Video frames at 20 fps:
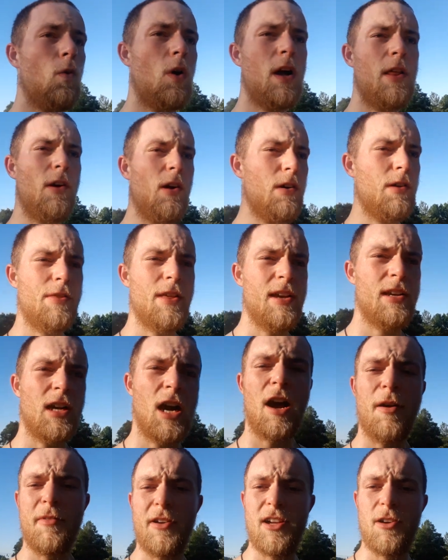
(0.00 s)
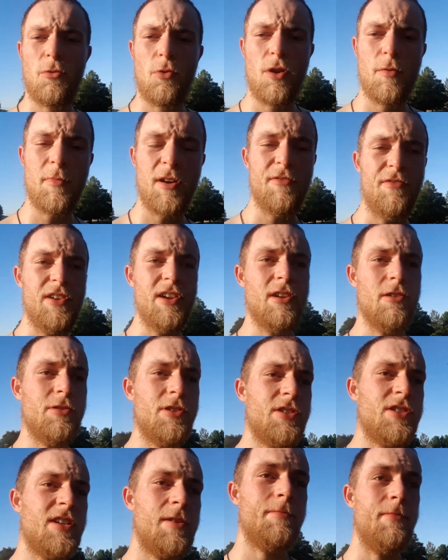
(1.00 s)
or they comment on one of my videos
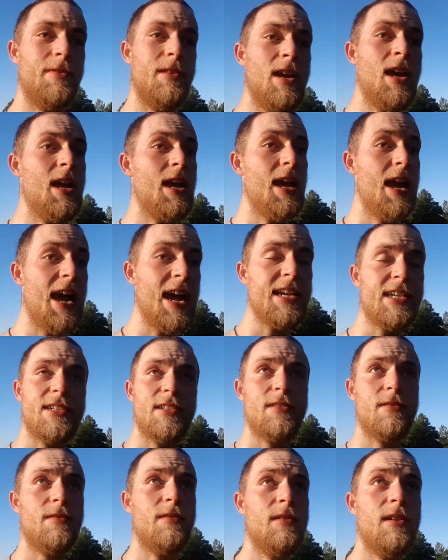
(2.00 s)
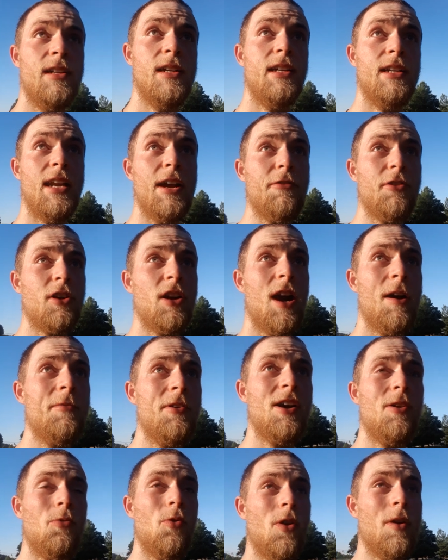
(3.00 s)
or something. Has never
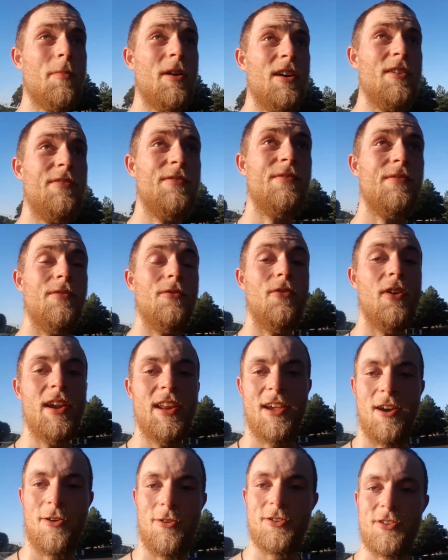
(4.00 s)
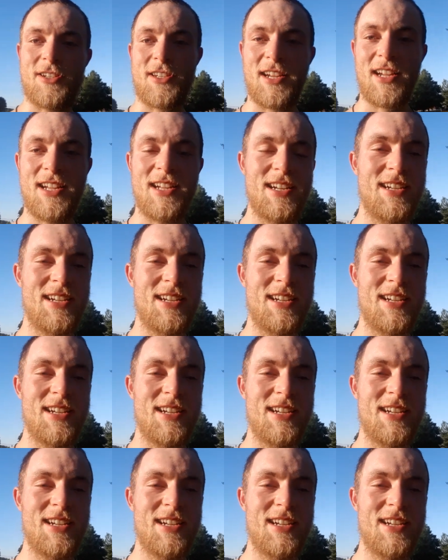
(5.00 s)
commented on one of my videos.